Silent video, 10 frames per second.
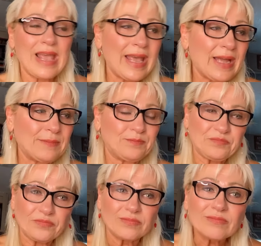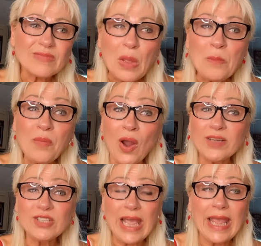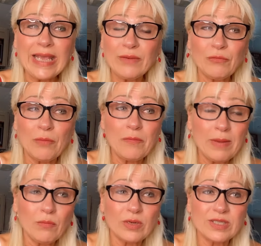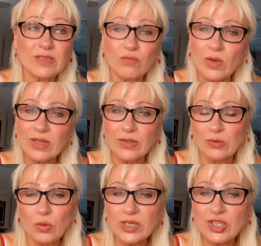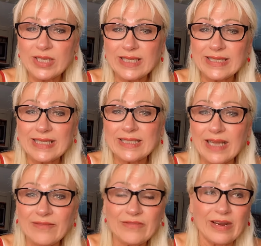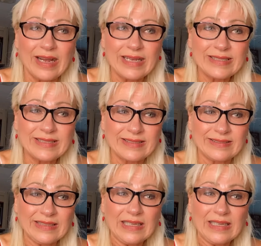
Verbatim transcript: And partake in remembrance of what the Lord Jesus has done for us.